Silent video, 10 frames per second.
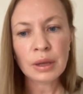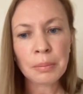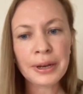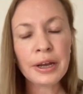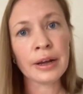
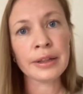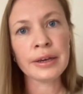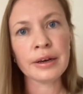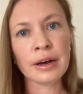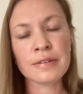But I
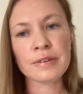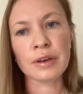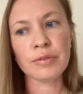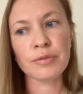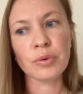like
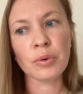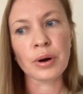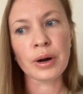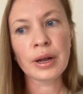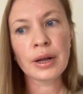asking
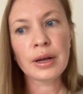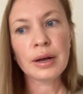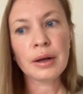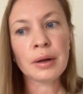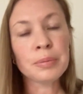for,
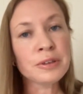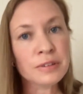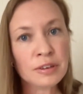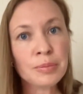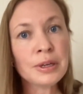please
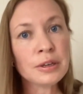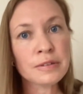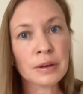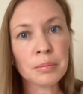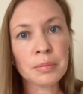give me an
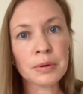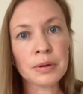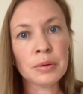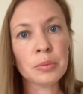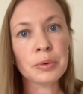
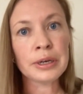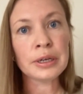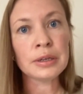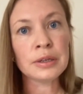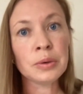example
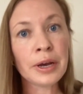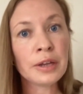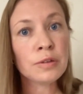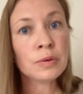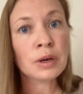when you
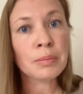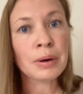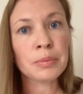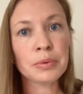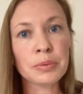had to come
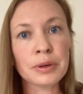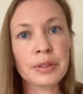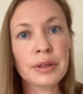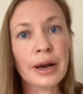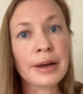up with
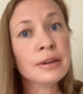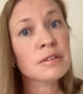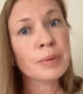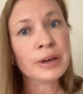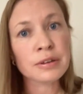
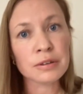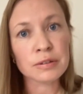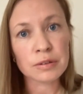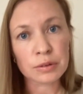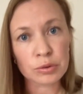unexpected
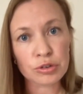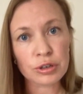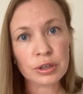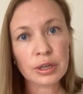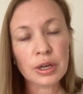
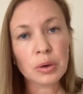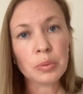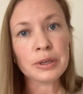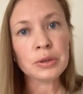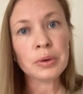solution,
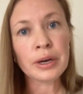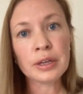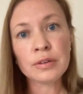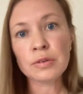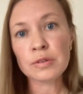when you
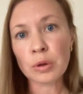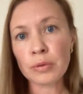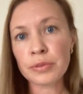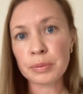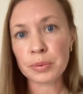had to
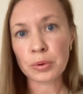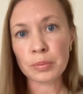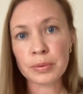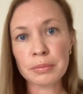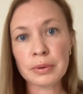solve the
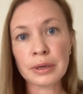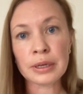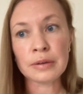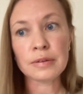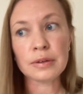problem
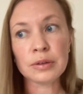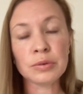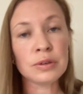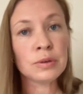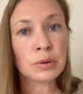and you
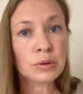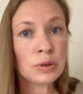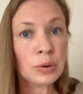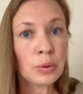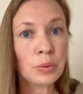did not
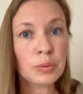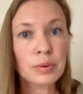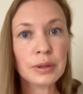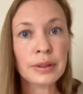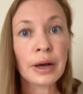know
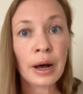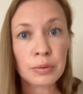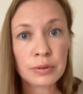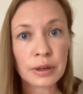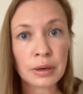the
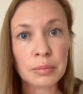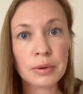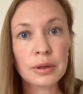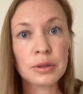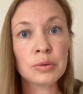outcome,
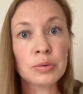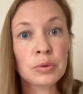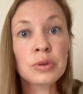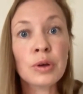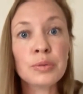you
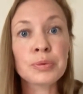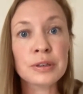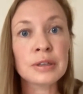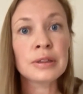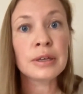could not
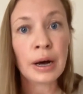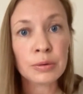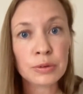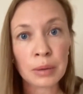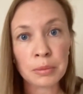predict the
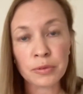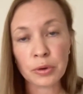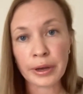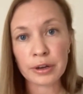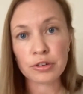outcome of your
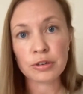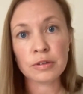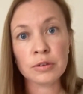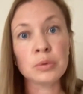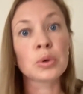actions,
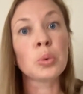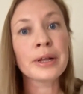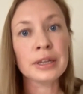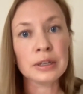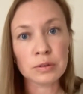and you were
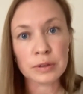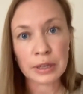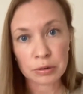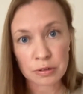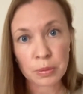willing to
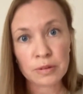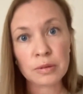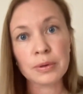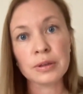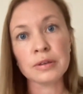take
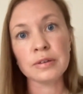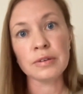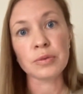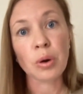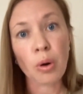responsibility
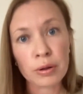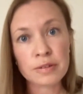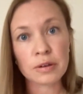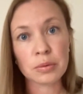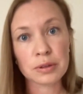for
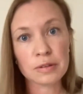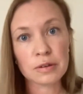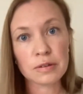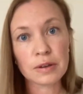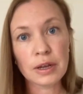
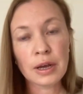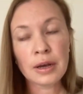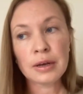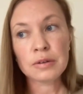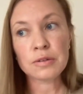consequences.
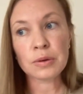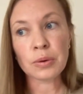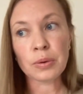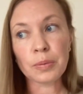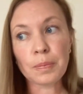
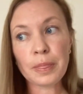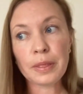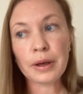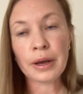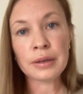So
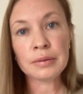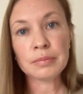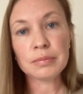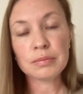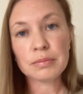I
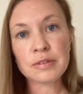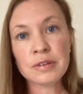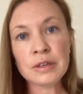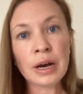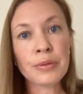
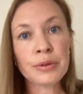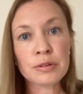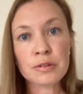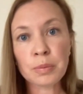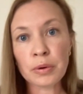see how they
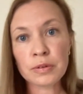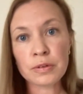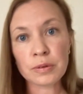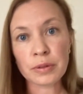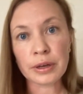respond
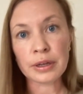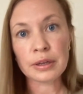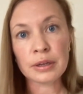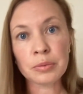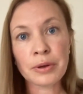to that
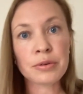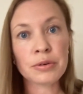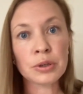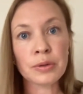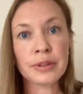and whether
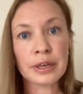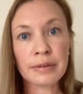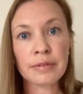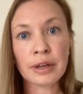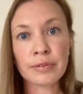or not they
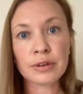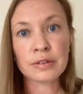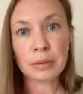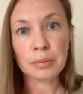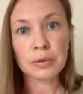have enough
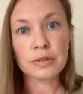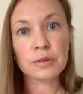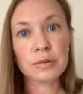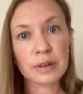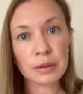examples
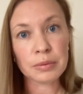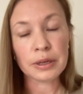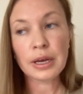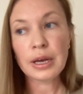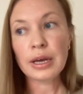to tell
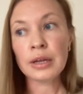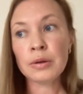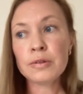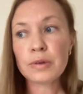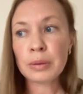me. And
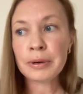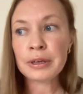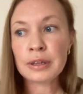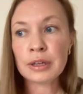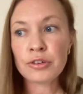also I pay
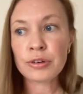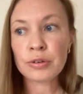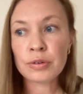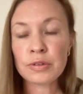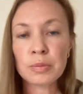attention
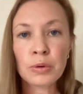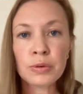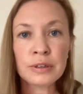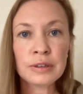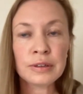to small
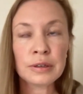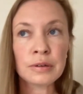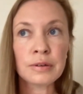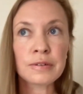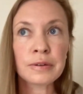
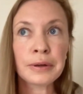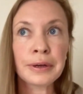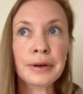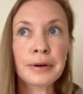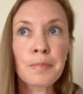details
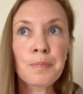like,